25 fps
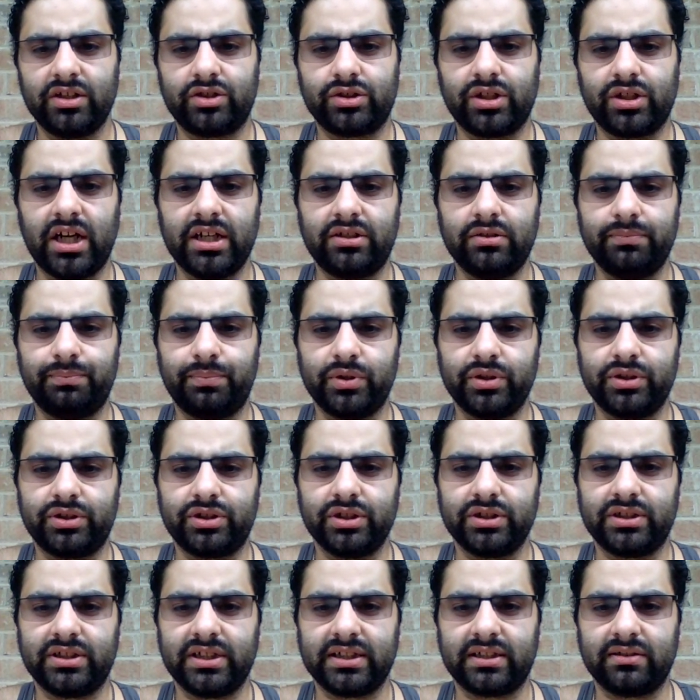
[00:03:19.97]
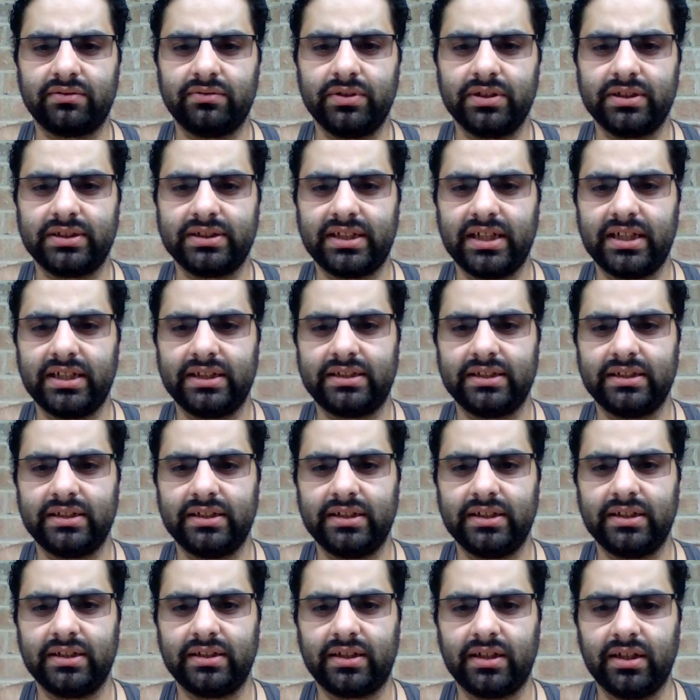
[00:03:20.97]
tried to purchase a real estate
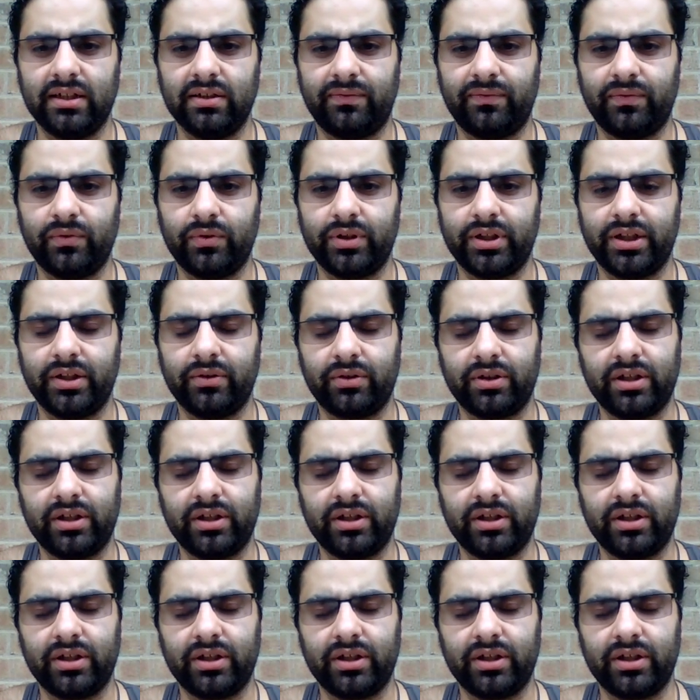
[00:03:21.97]
in California,